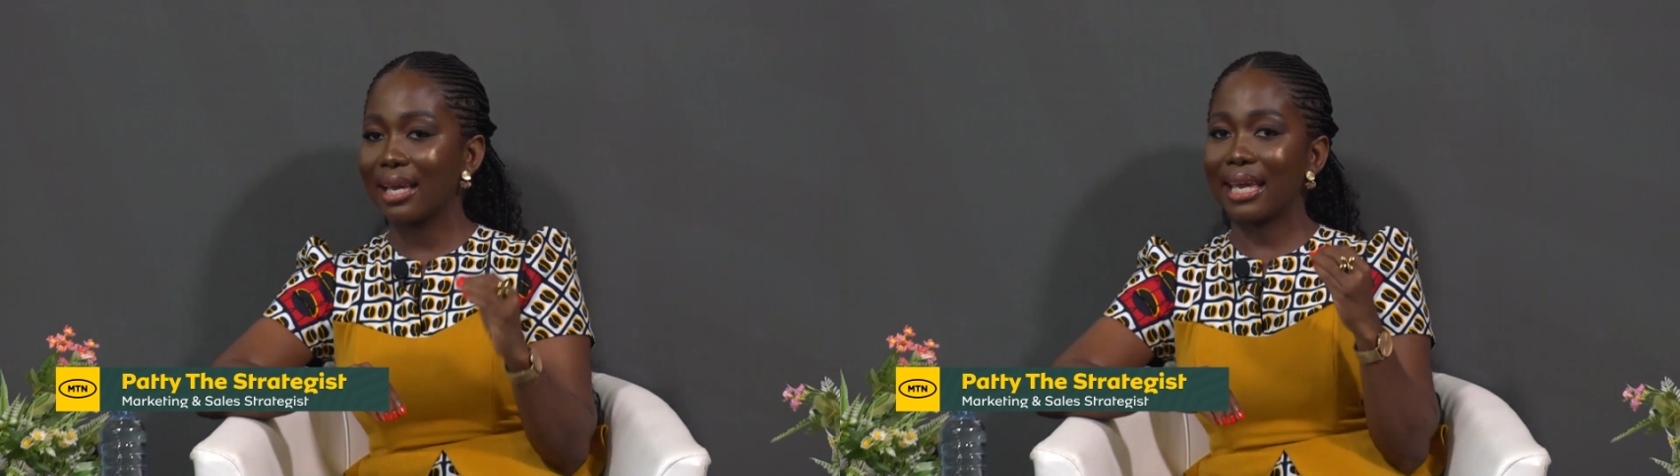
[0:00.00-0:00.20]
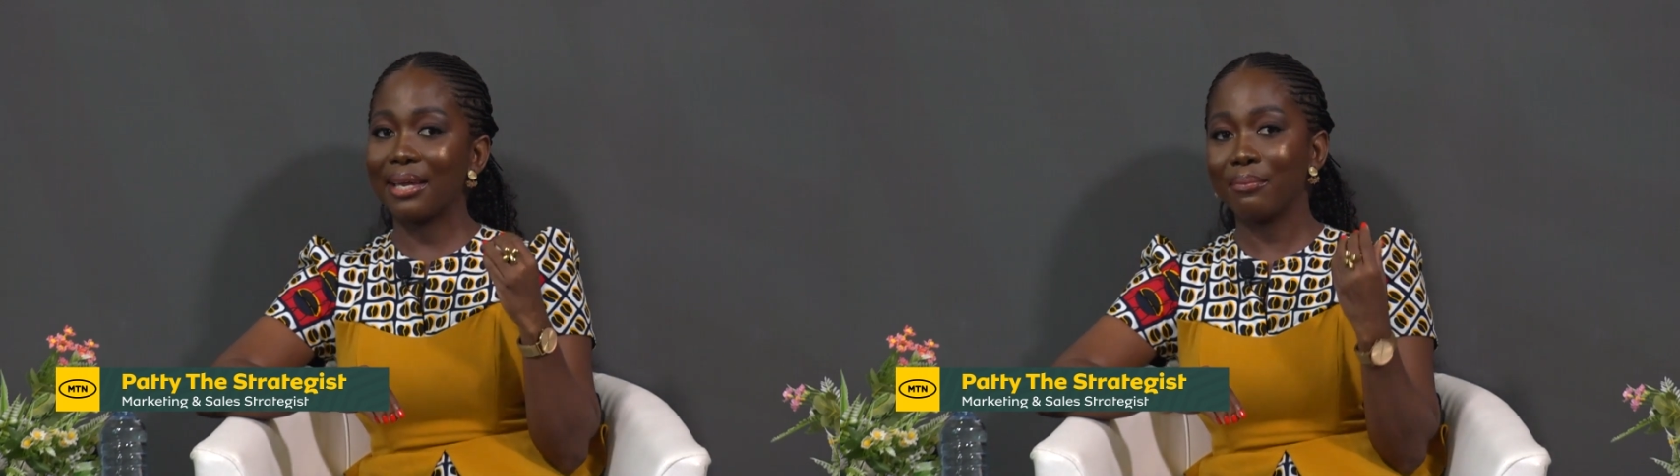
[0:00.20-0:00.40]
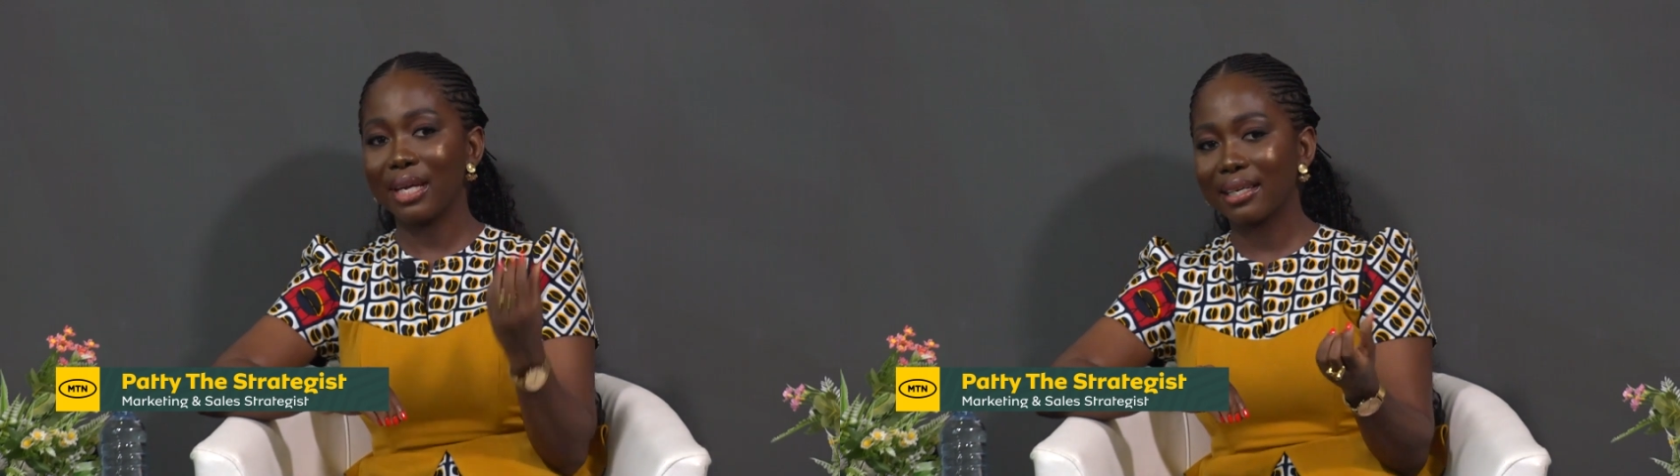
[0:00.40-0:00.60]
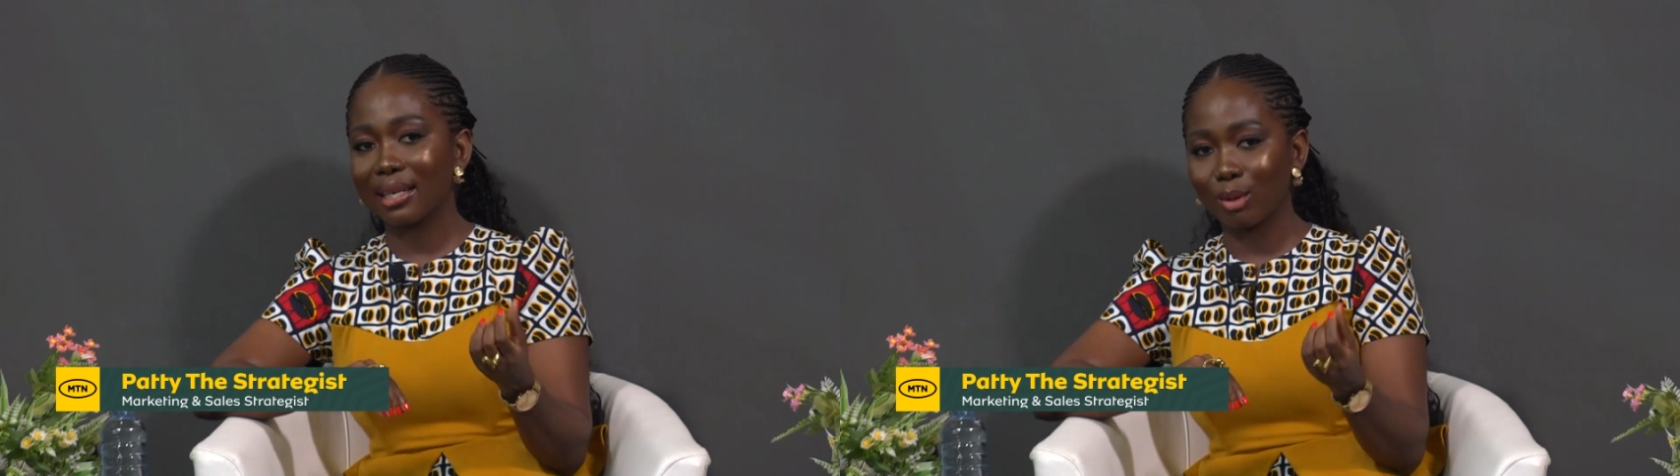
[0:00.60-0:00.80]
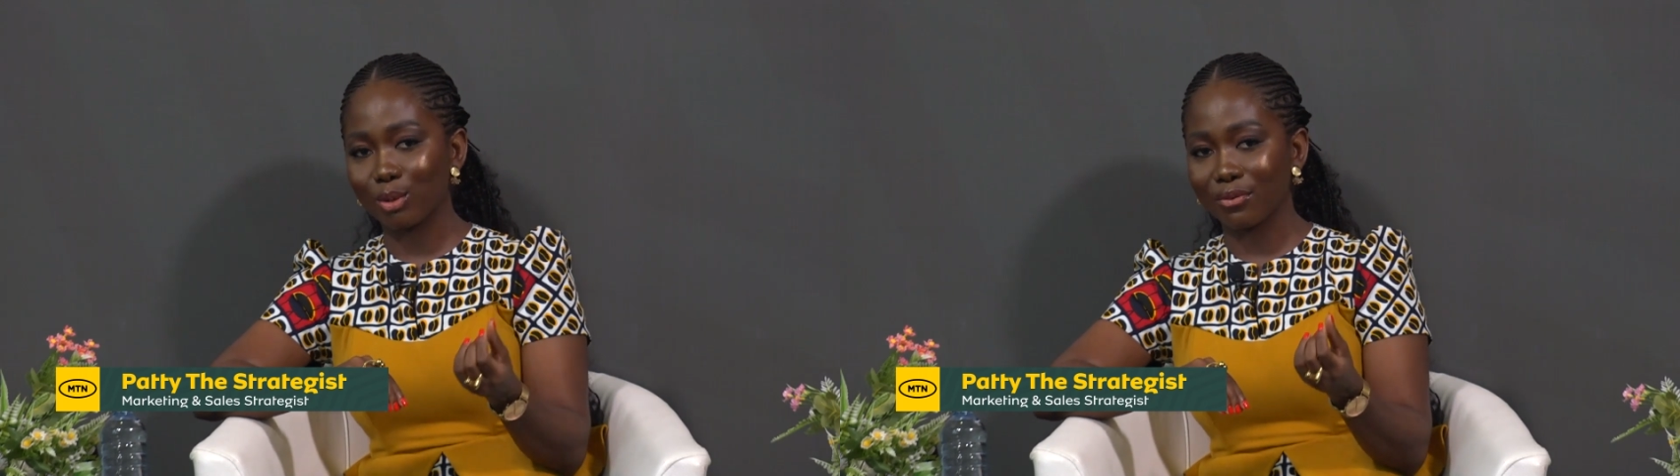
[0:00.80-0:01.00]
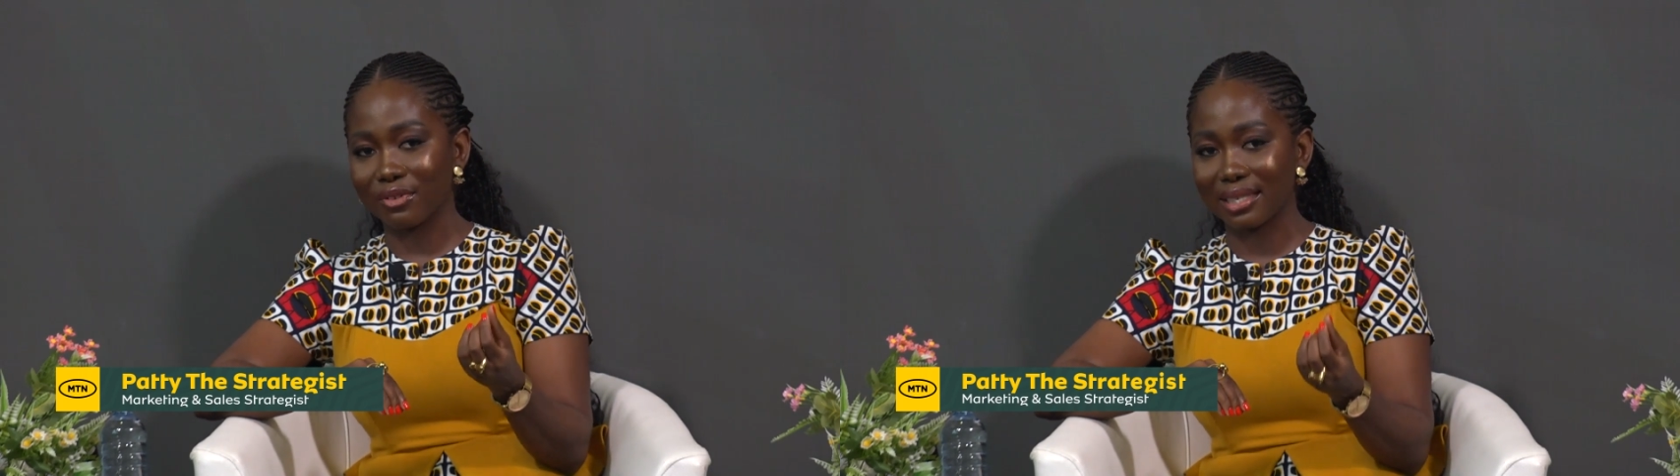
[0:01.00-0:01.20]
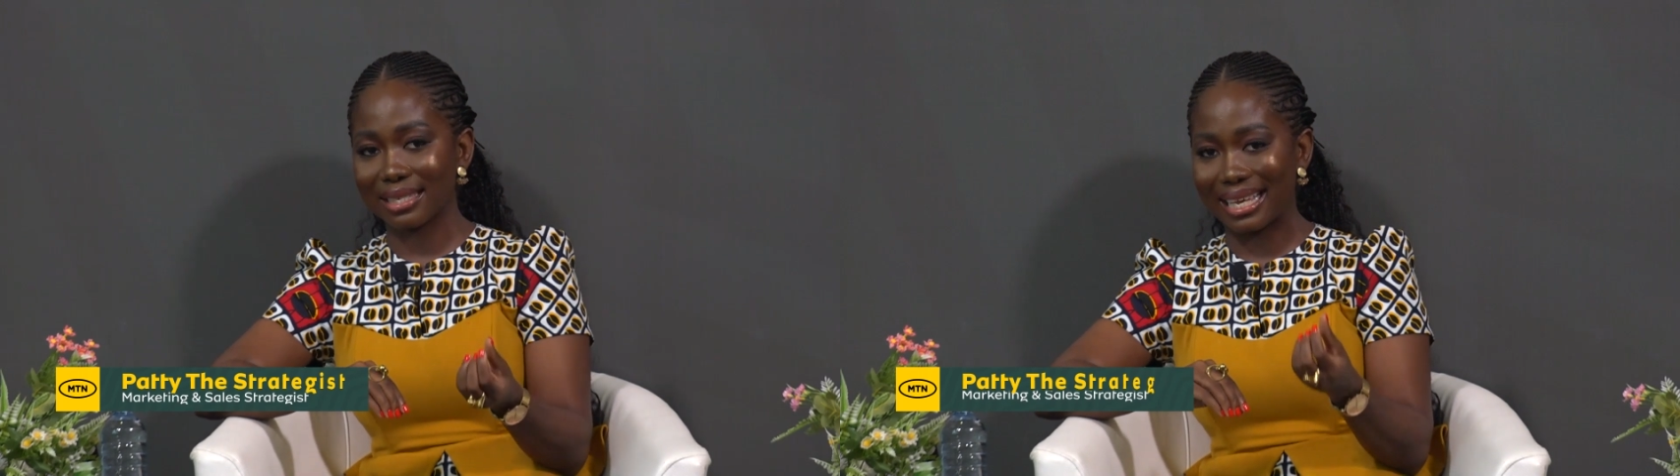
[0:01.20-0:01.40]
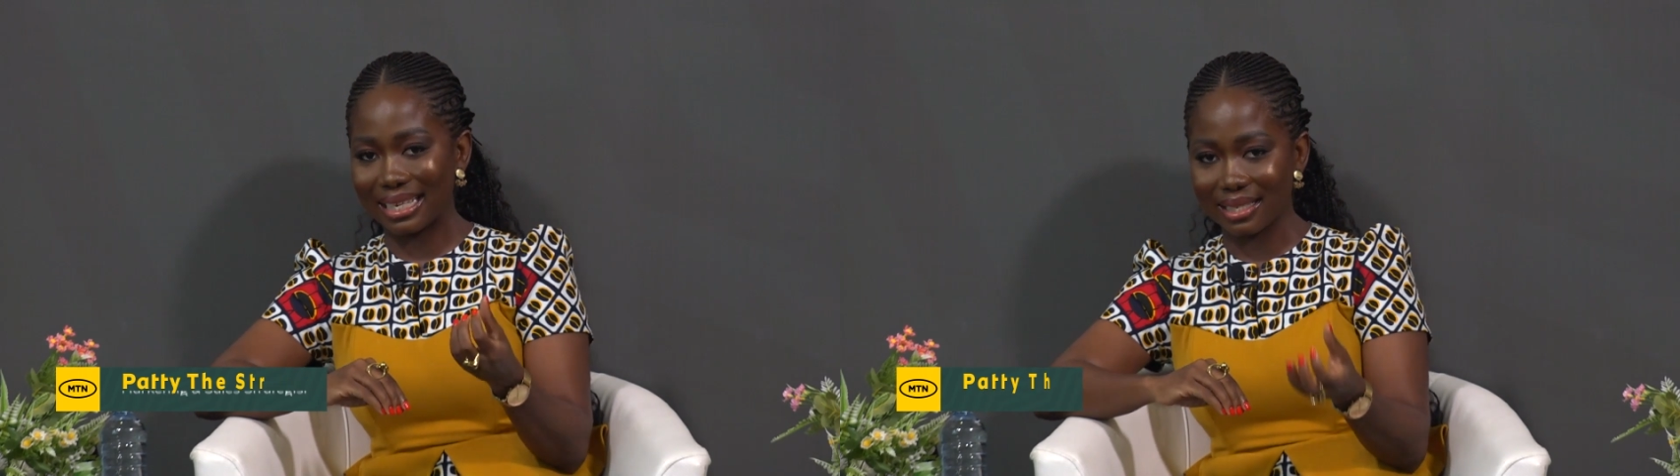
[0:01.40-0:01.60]
it made a lot of
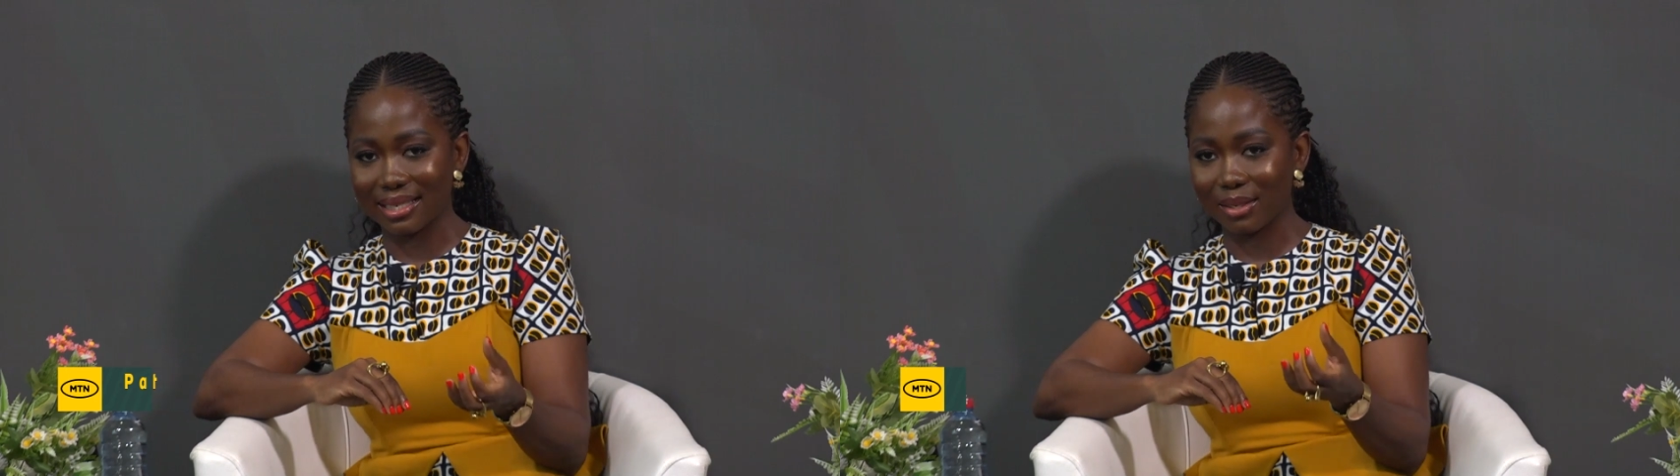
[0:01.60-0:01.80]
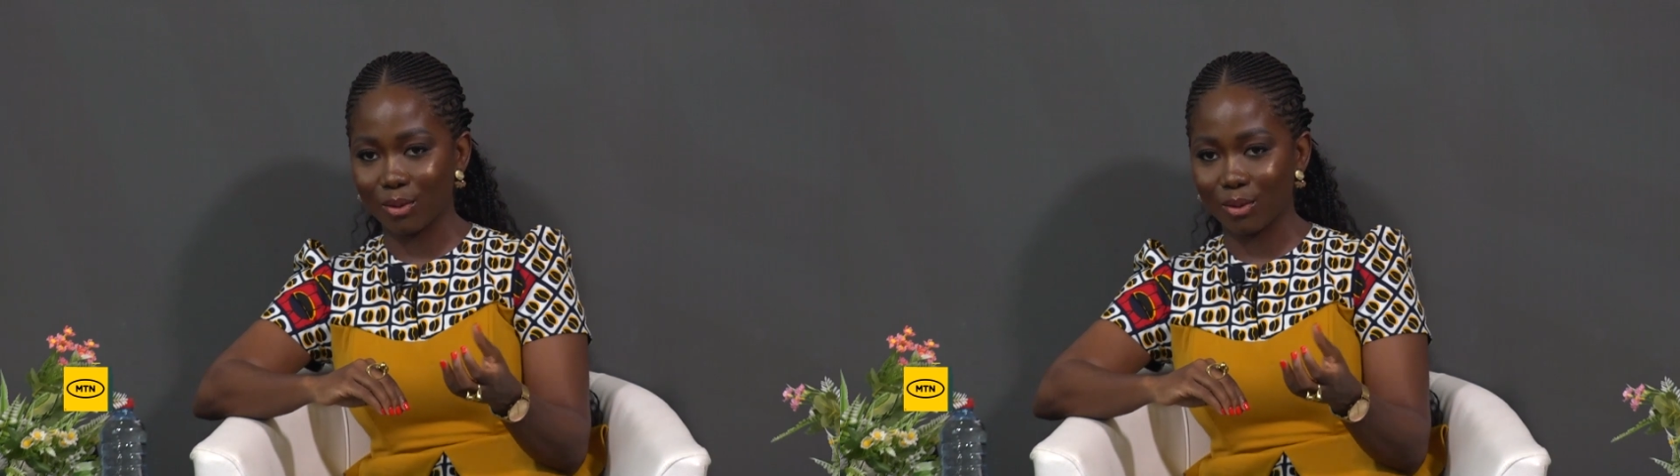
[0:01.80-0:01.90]
sense.